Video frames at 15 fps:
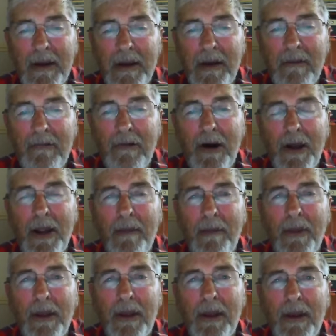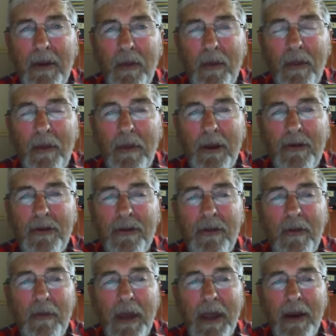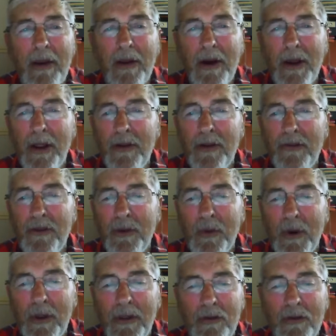right up there with the best of the men. I don't see why there